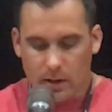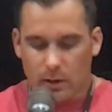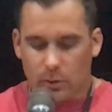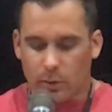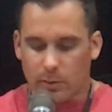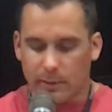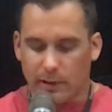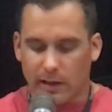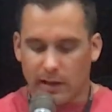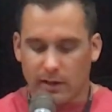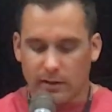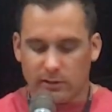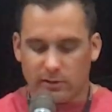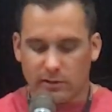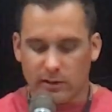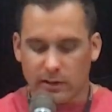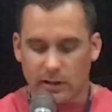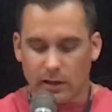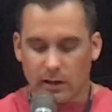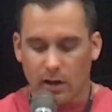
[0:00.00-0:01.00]
We began
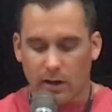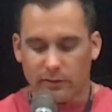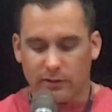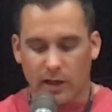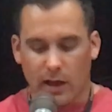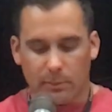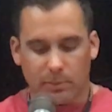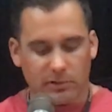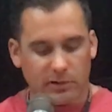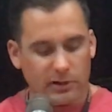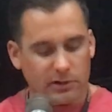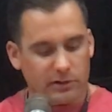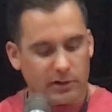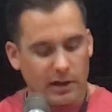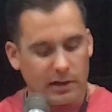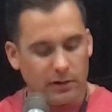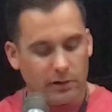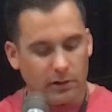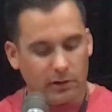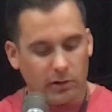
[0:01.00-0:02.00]
sneaking off campus each day
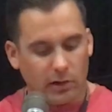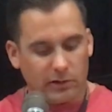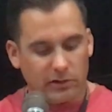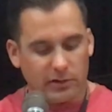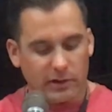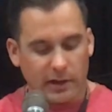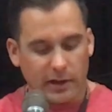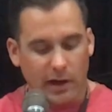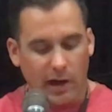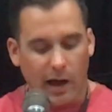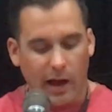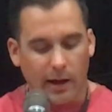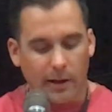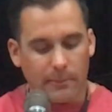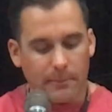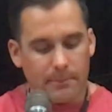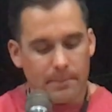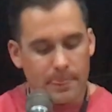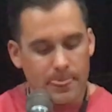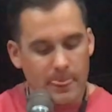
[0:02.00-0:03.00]
during lunch to get high.
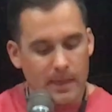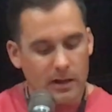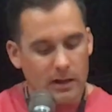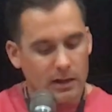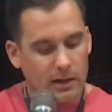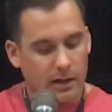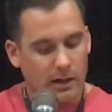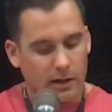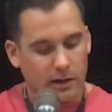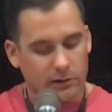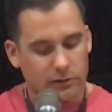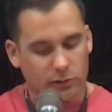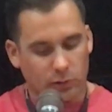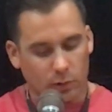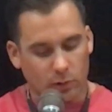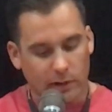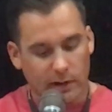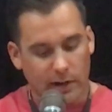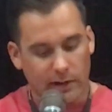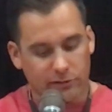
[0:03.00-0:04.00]
And
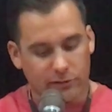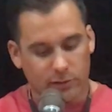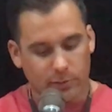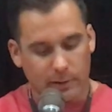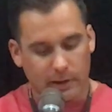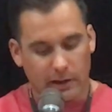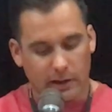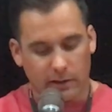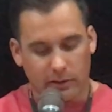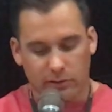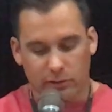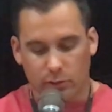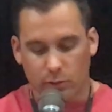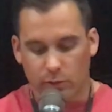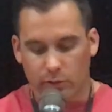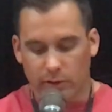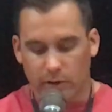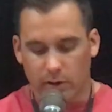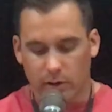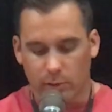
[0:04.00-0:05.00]
shortly after beginning the school
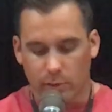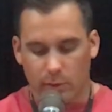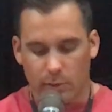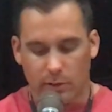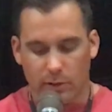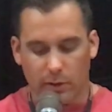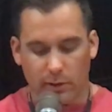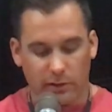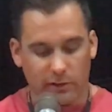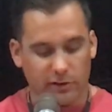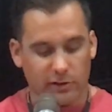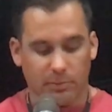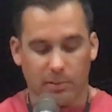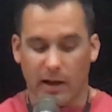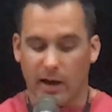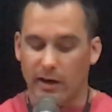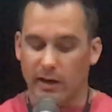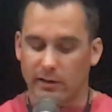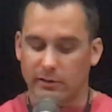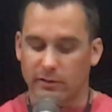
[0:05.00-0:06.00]
year, we were known as the
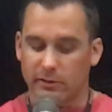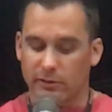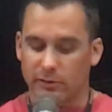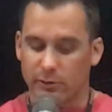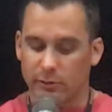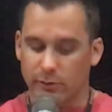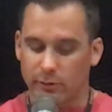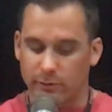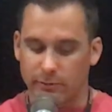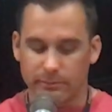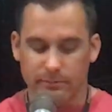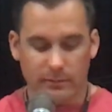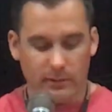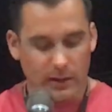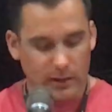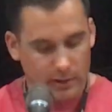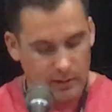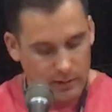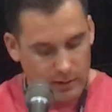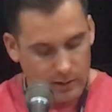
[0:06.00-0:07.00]
potheads of the school.
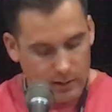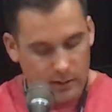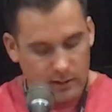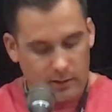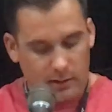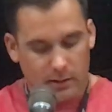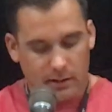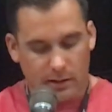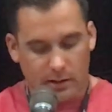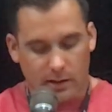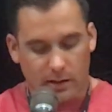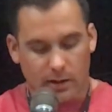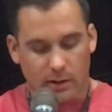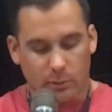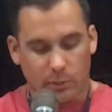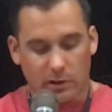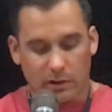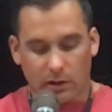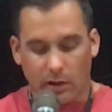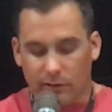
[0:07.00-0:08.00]
And
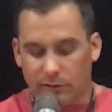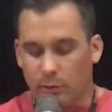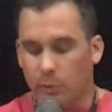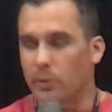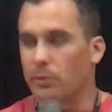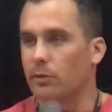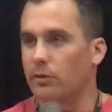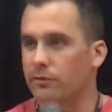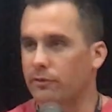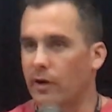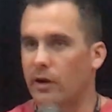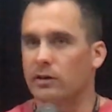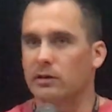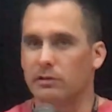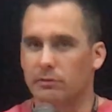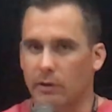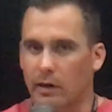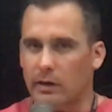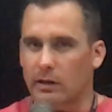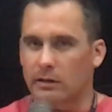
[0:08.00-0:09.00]
we loved that we were finally
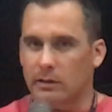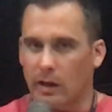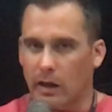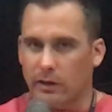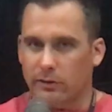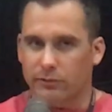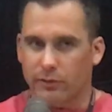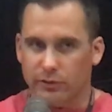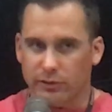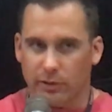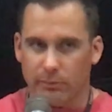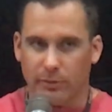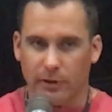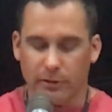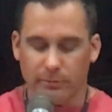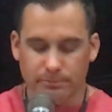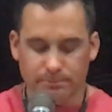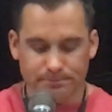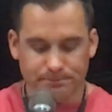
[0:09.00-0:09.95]
recognized for something.